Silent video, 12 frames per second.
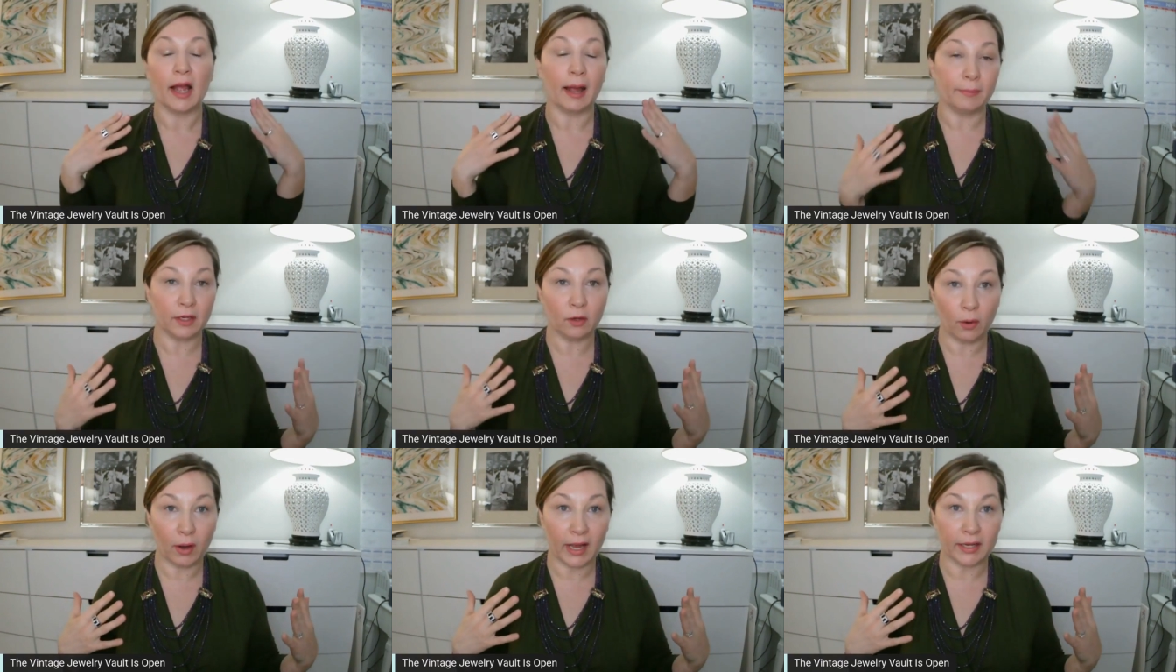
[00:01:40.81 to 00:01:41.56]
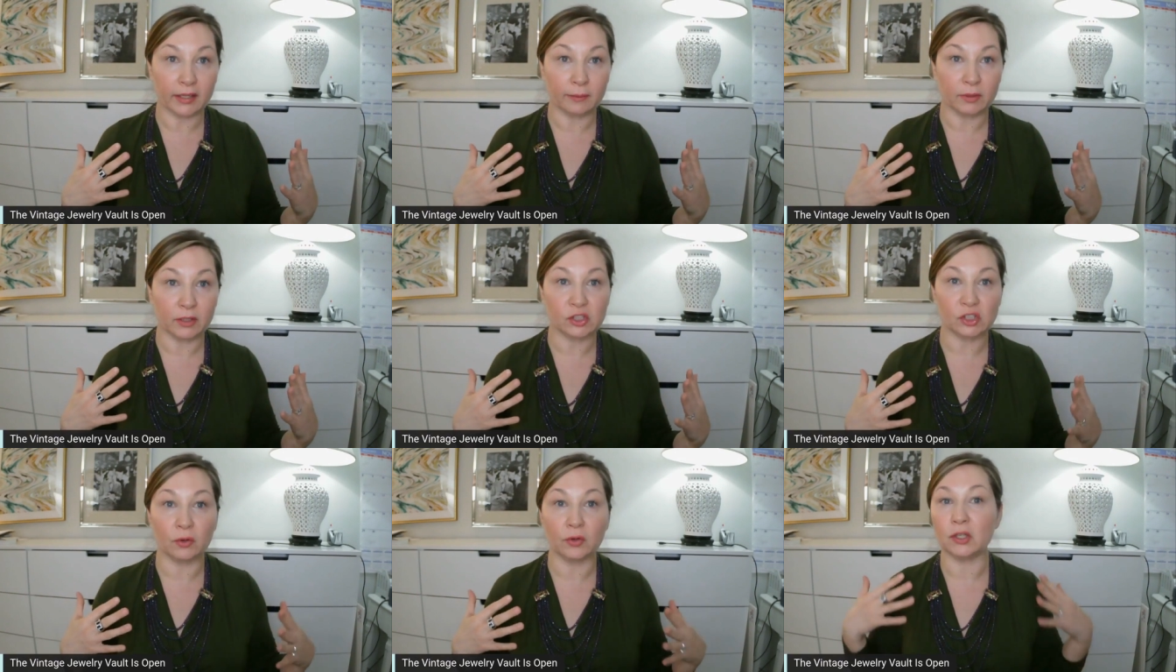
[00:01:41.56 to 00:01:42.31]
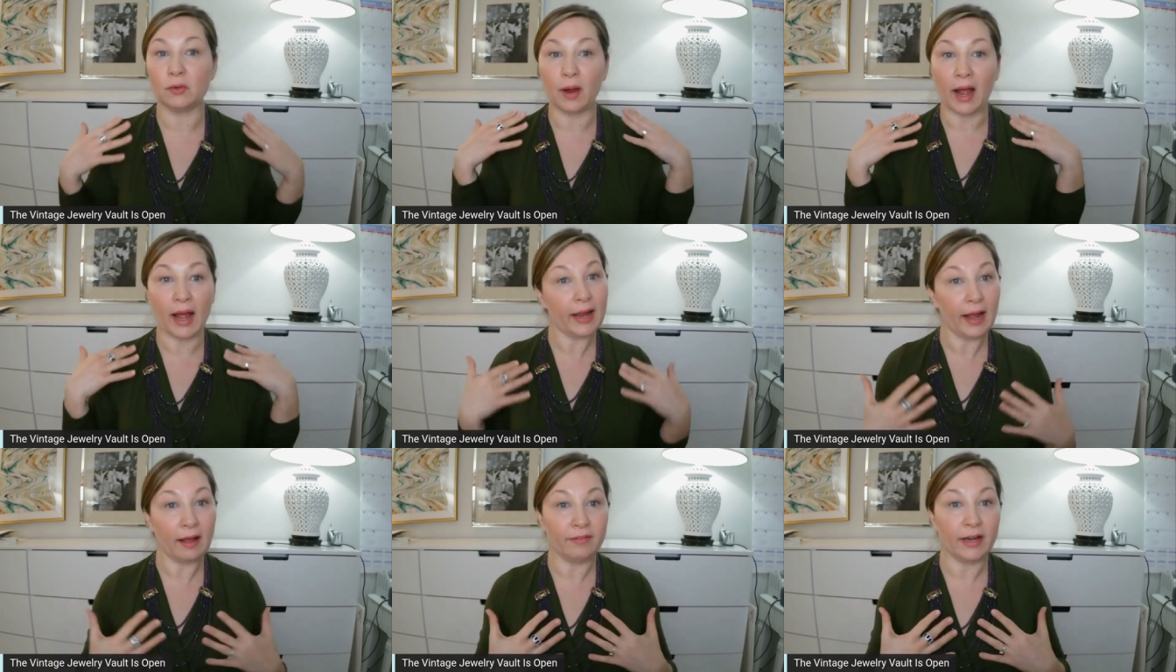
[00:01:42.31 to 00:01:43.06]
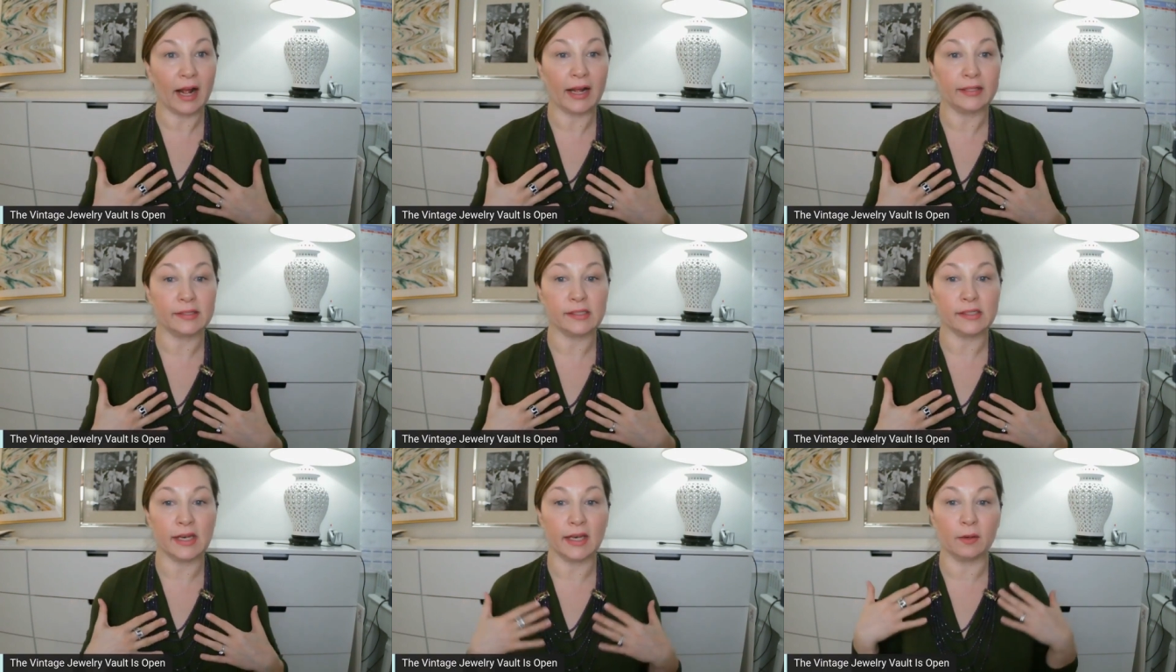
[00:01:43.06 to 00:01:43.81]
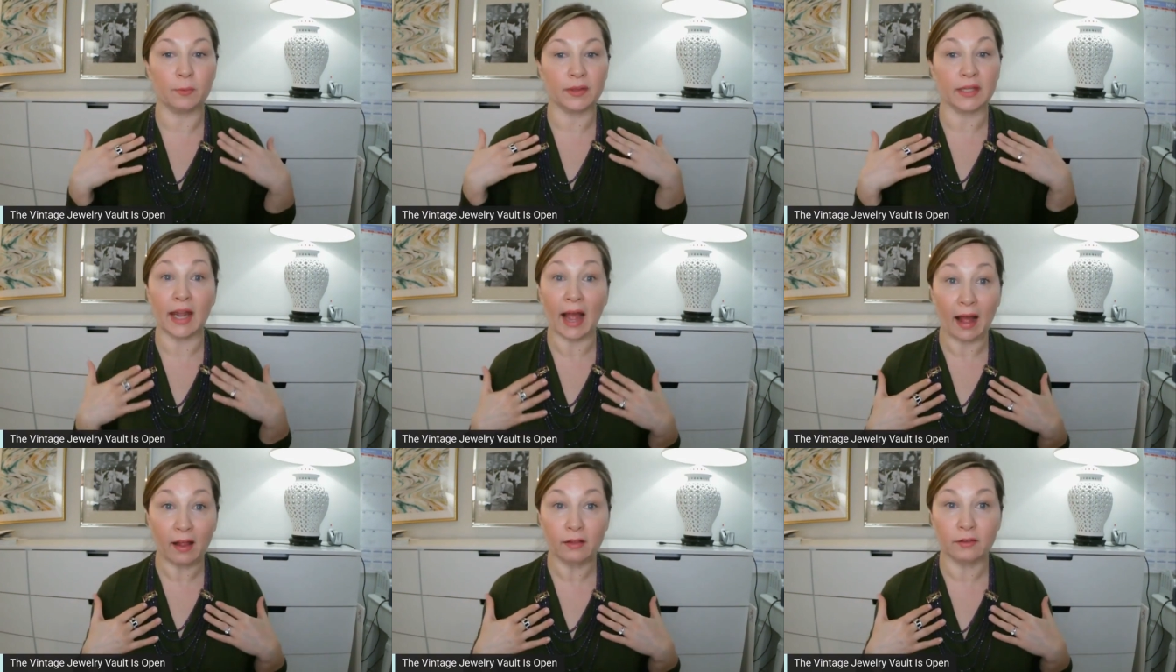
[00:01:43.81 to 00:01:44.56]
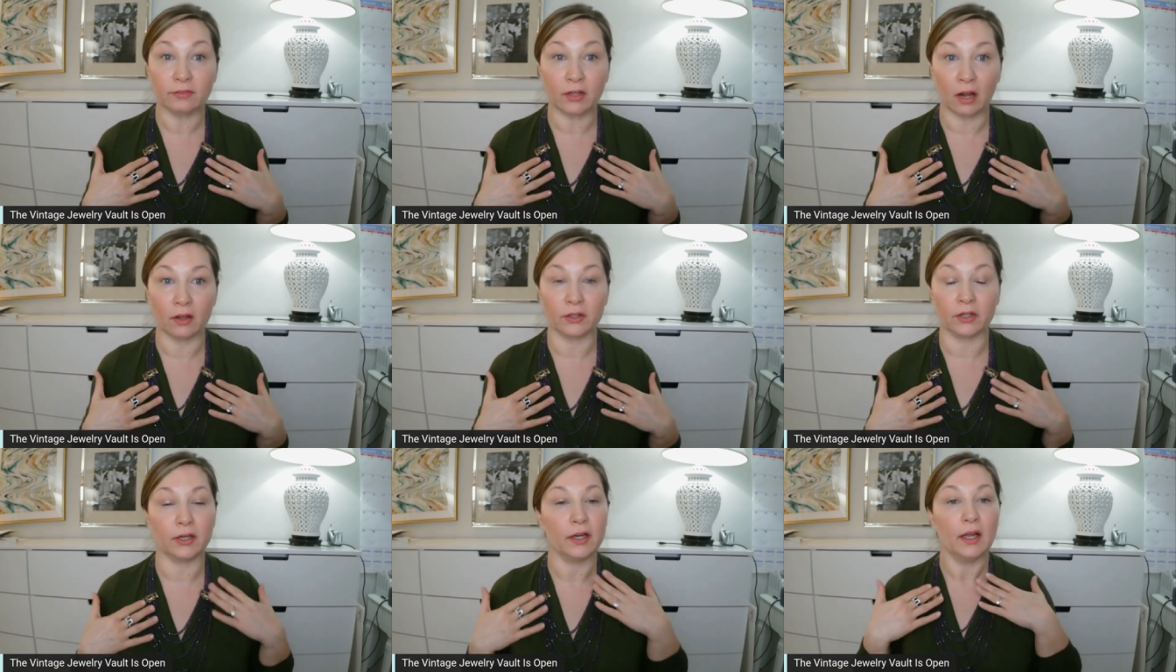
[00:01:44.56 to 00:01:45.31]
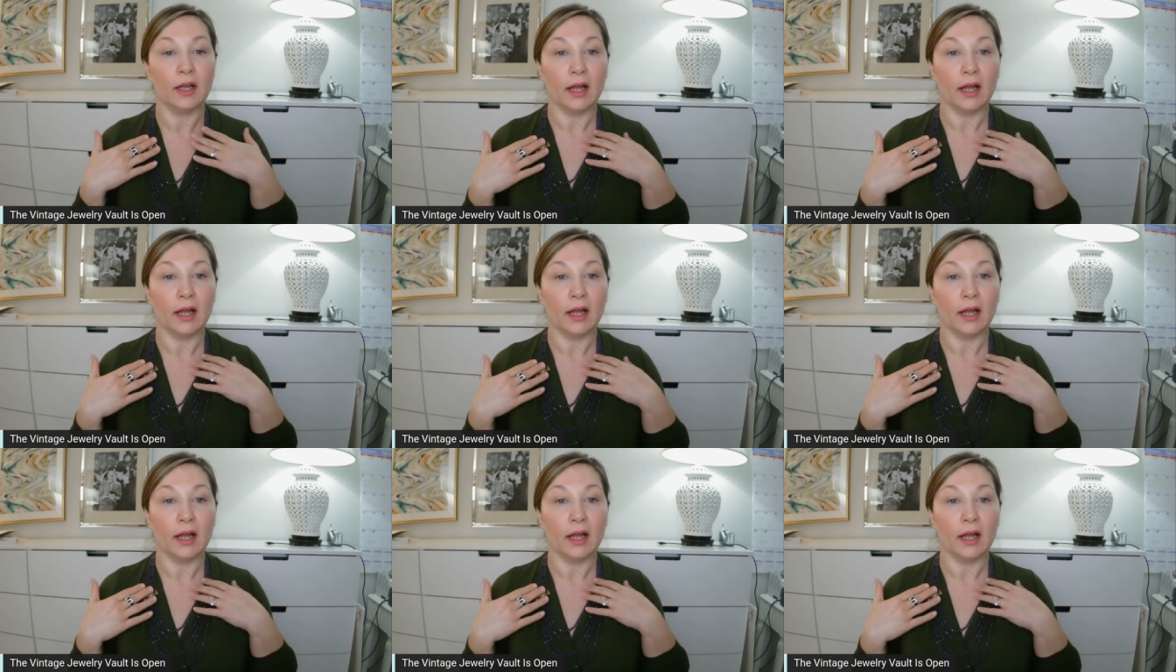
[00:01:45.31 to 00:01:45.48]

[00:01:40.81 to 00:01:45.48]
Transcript: I'm going to go ahead and I'm going to show you. I have it on today with the olive color